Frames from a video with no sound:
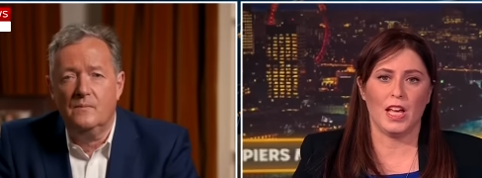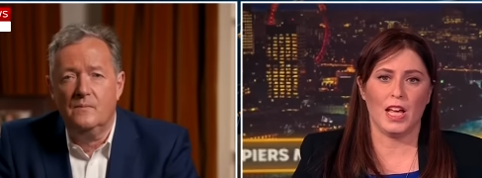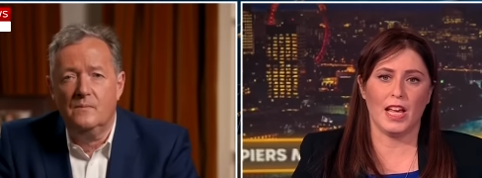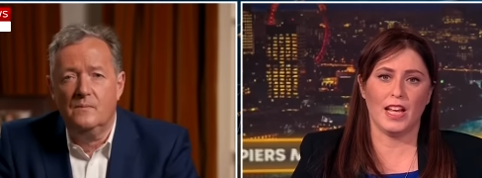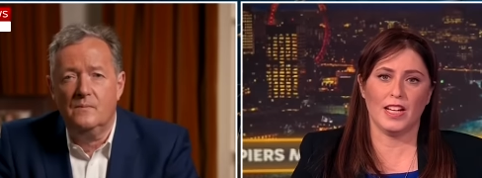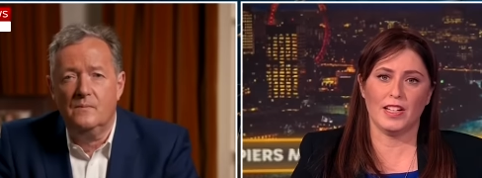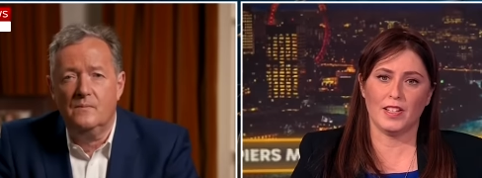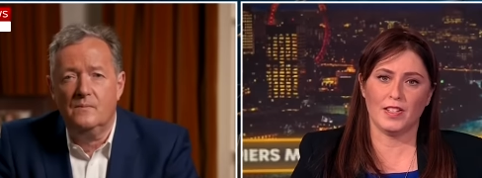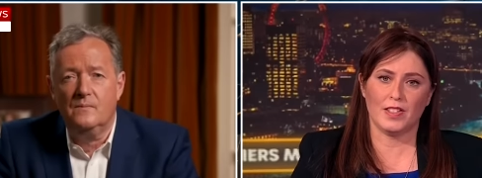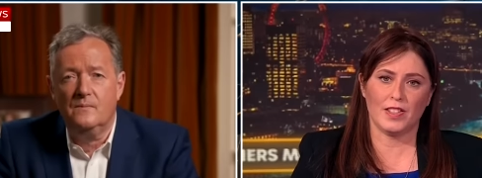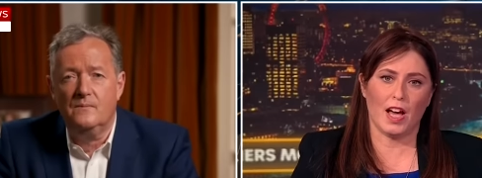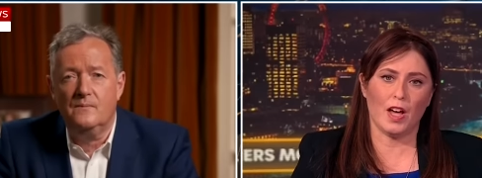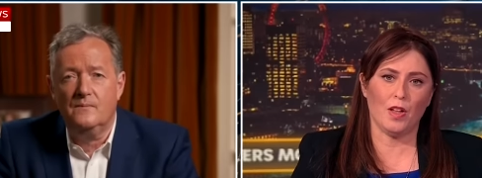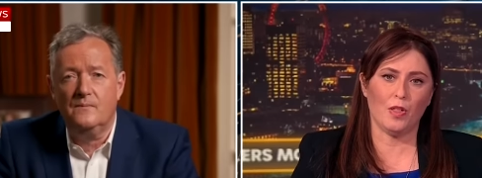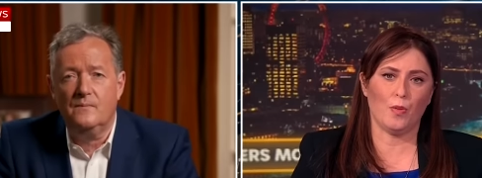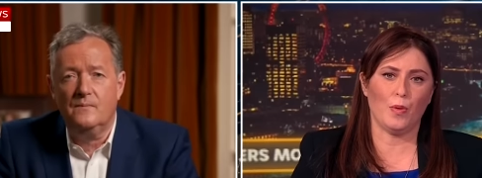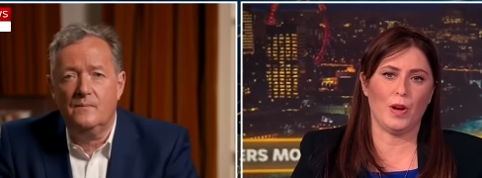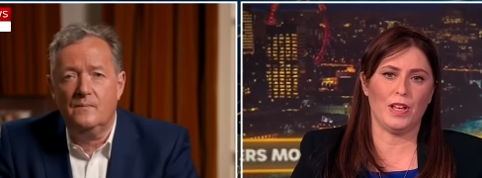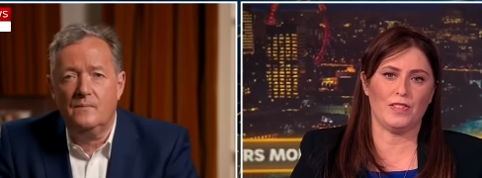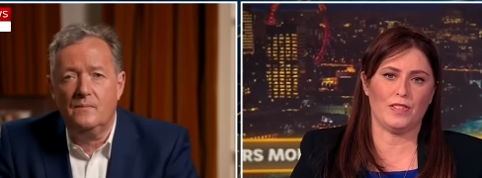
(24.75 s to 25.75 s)
Speaker 1: in the
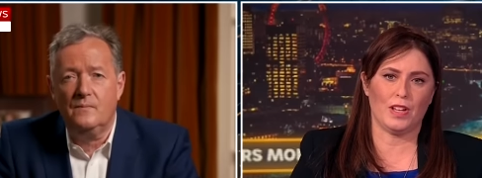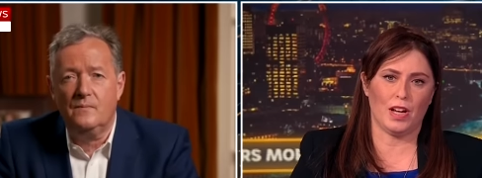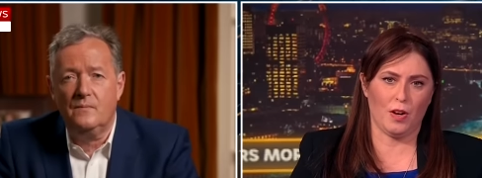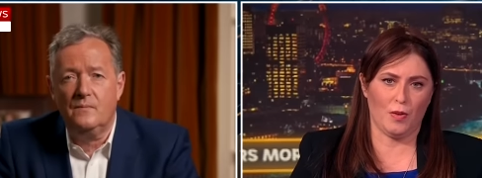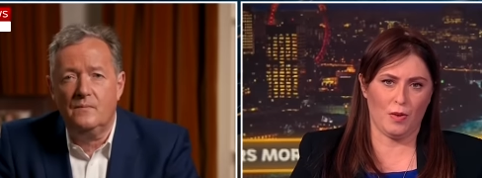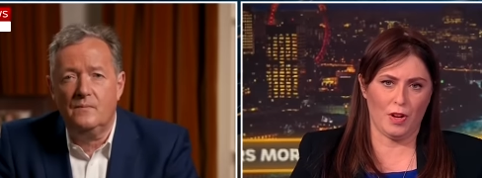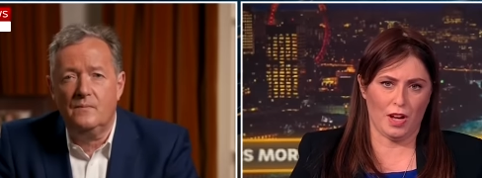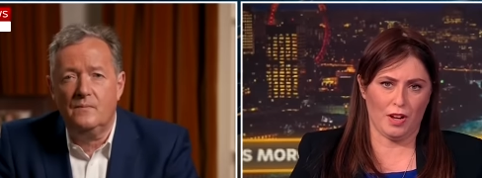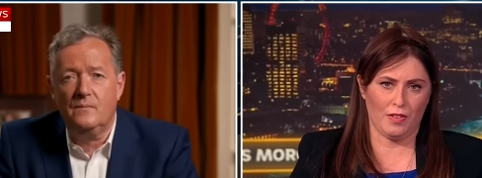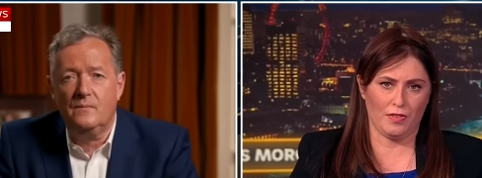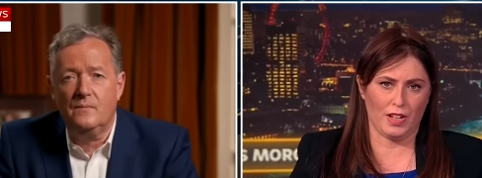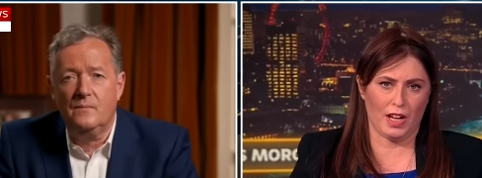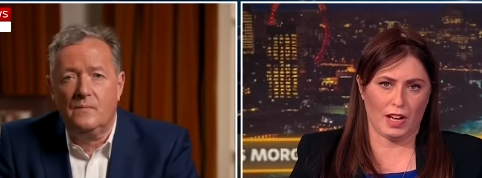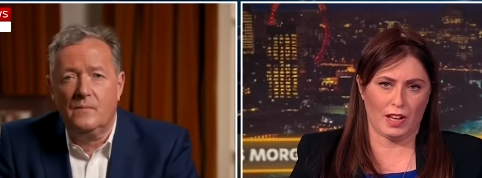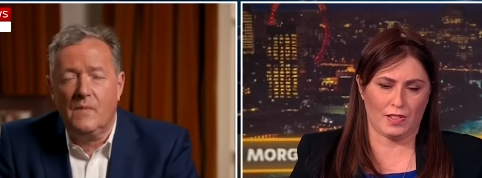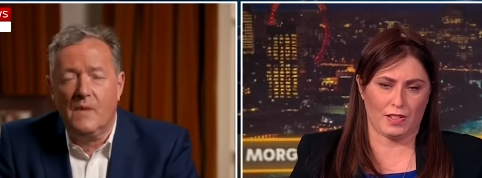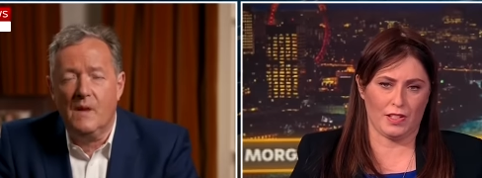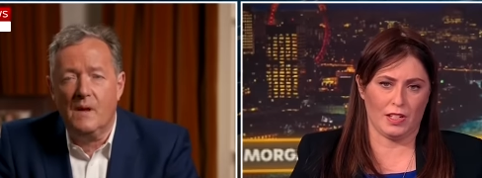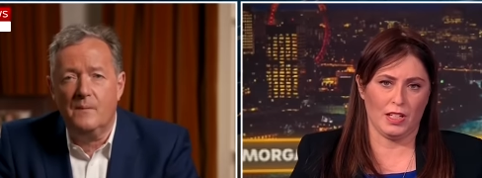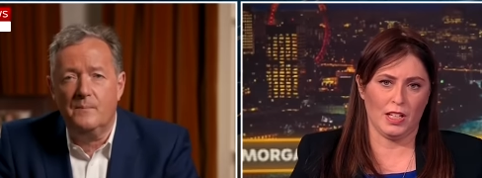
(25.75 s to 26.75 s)
southwest area of
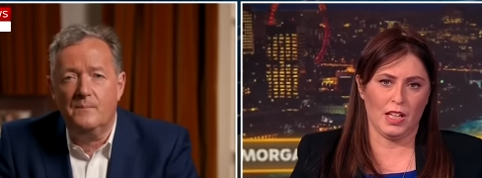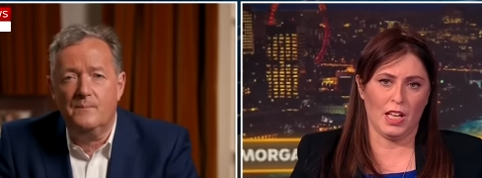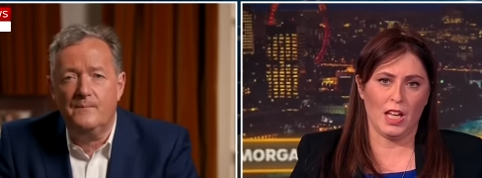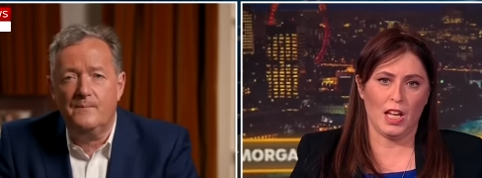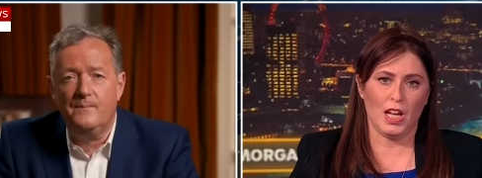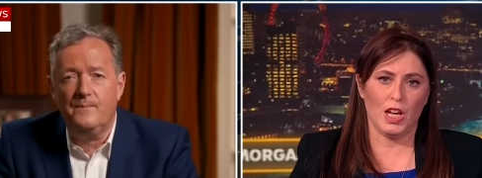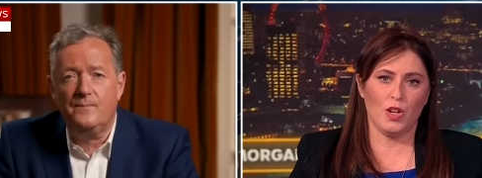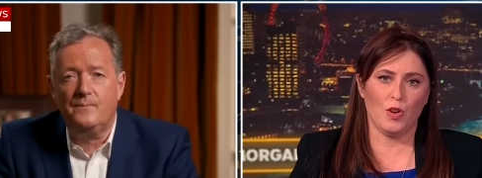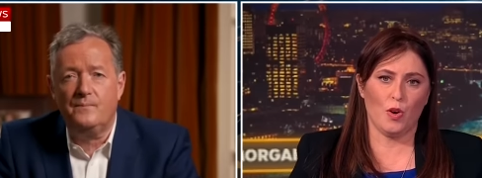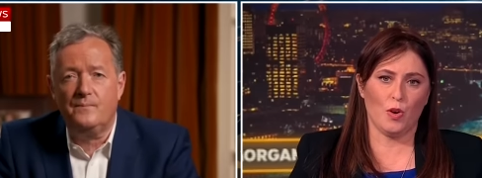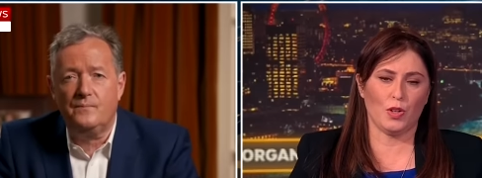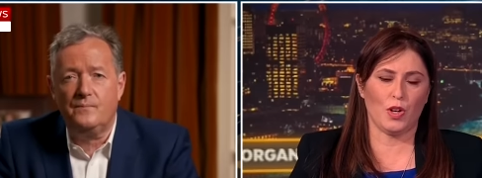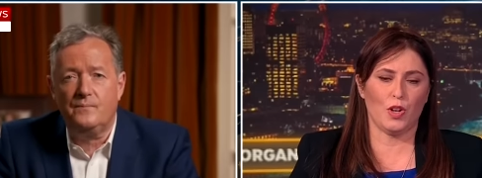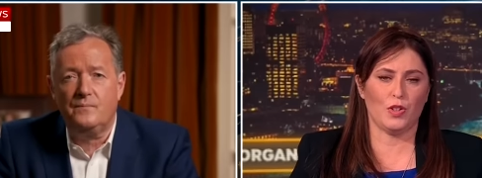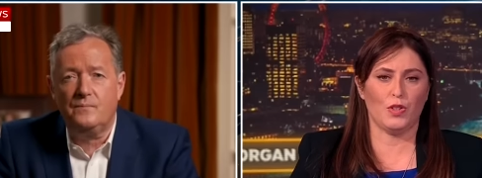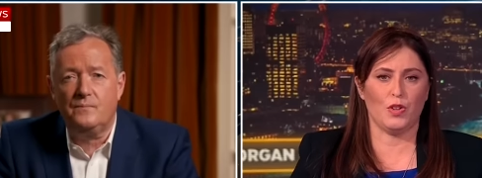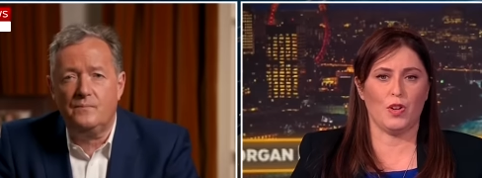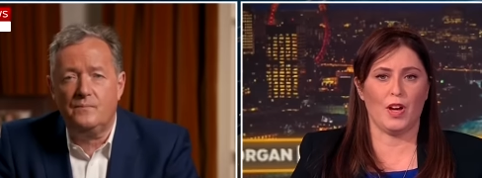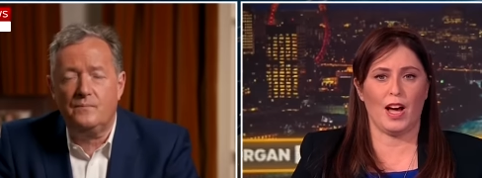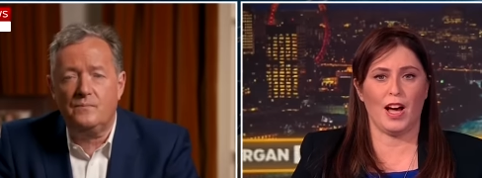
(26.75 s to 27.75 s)
Gaza in order
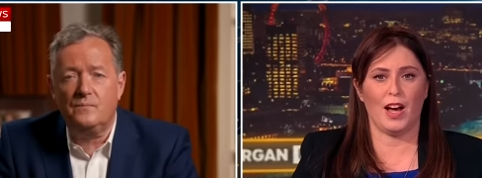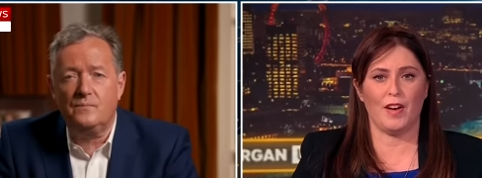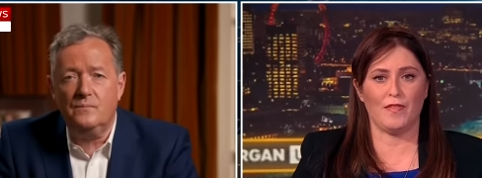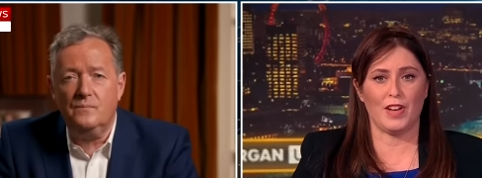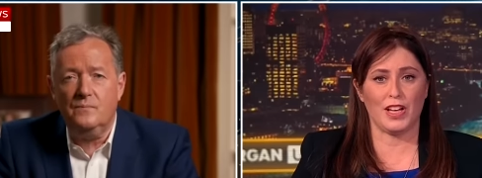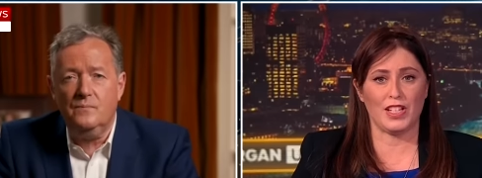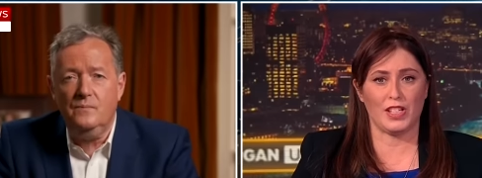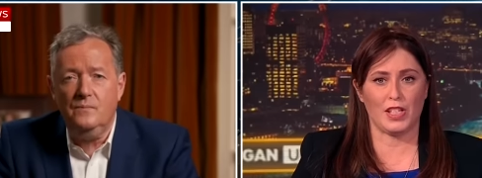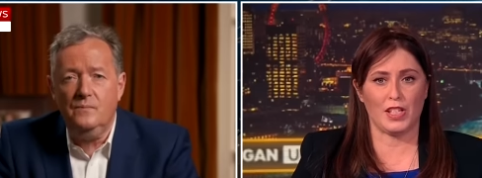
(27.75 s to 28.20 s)
to have a